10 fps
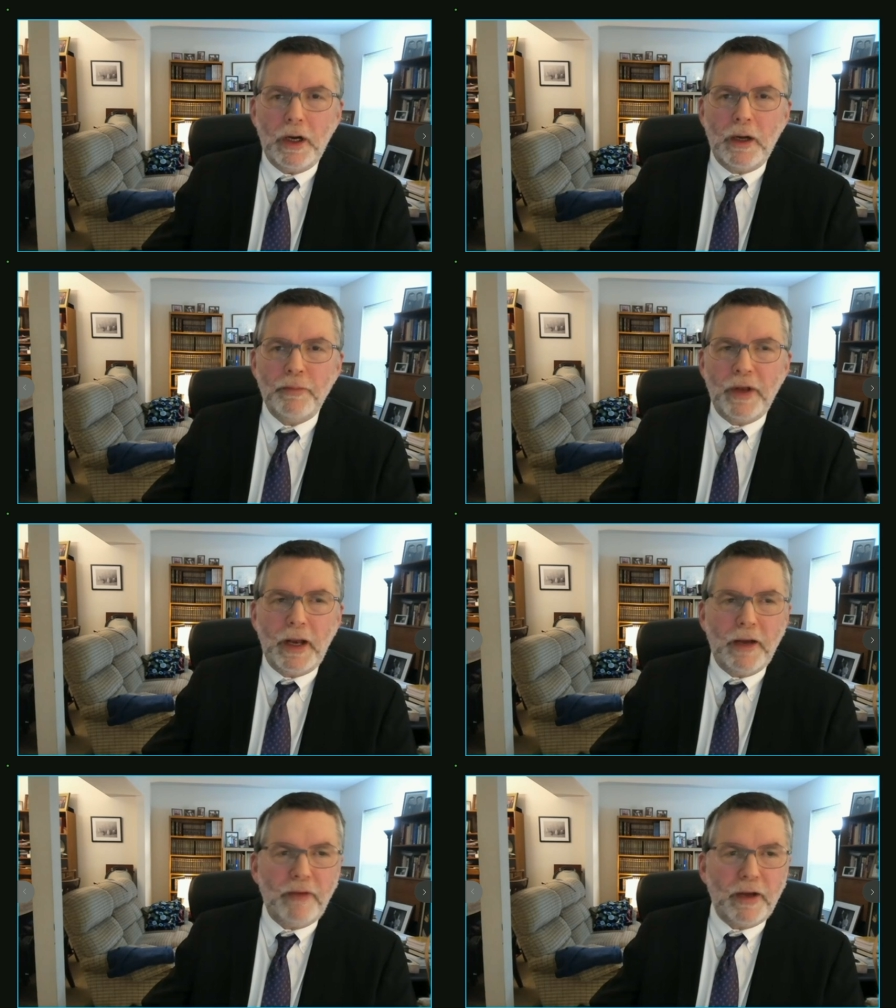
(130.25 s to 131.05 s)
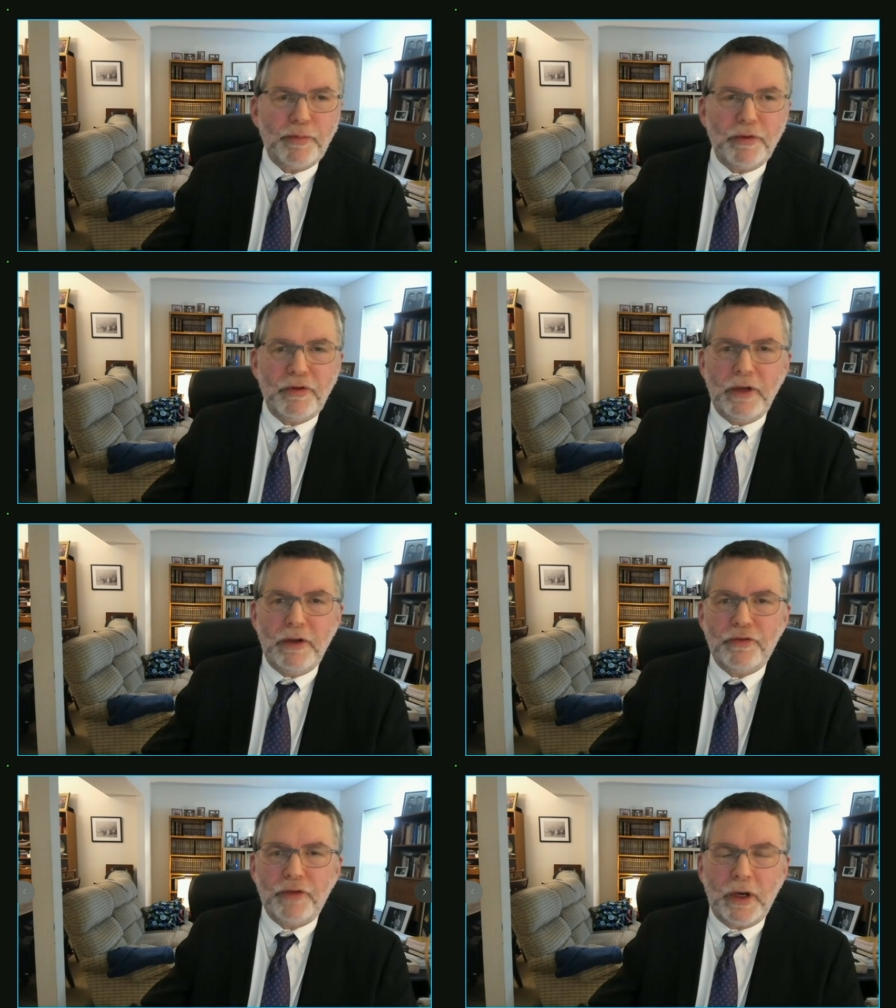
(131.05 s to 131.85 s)
that have
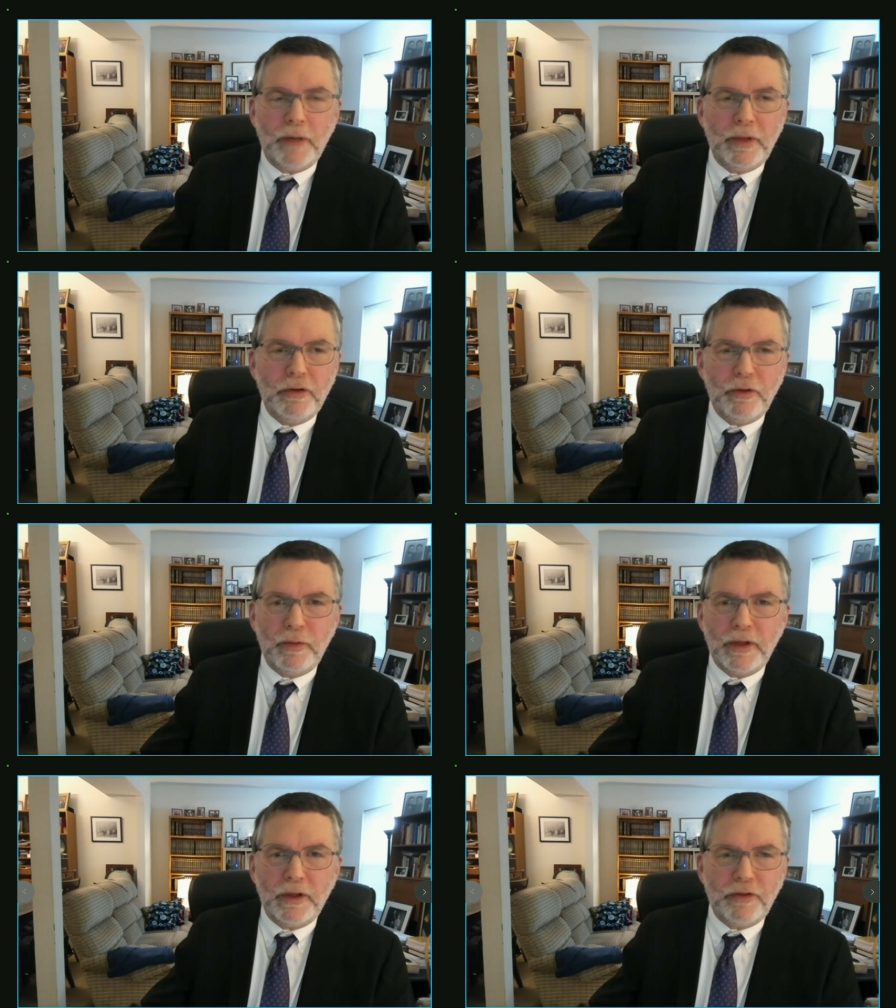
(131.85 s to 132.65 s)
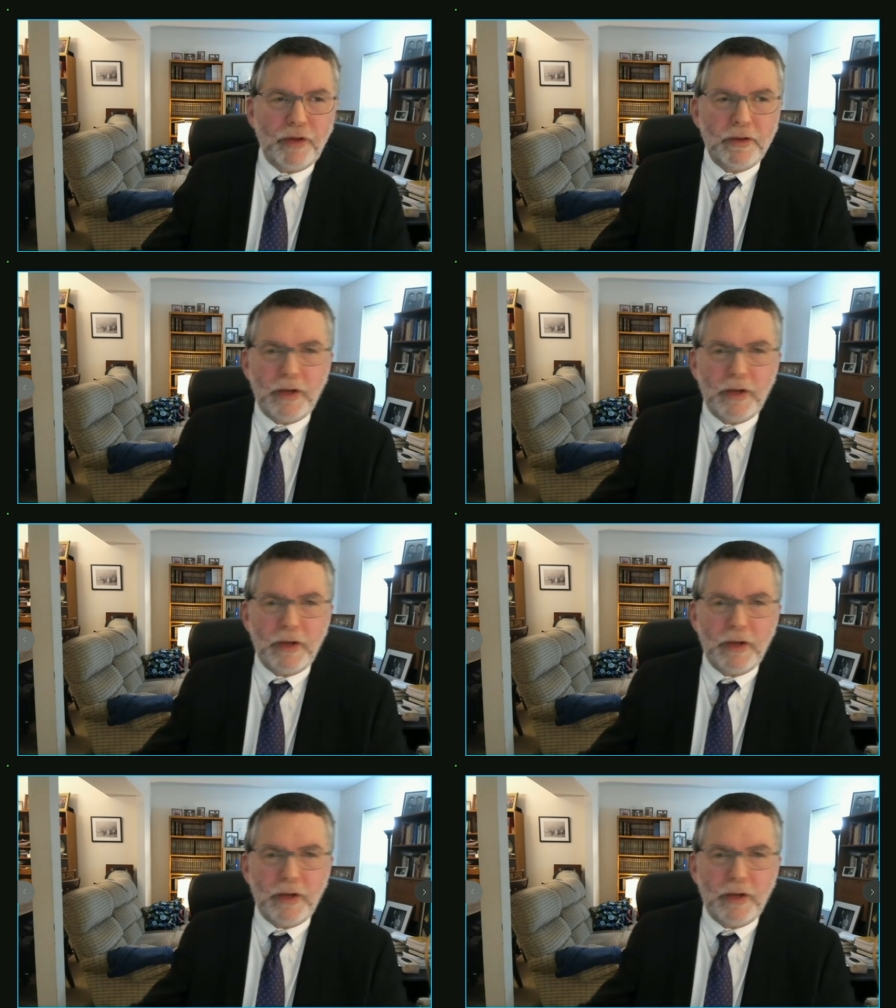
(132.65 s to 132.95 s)
expertise in doing this.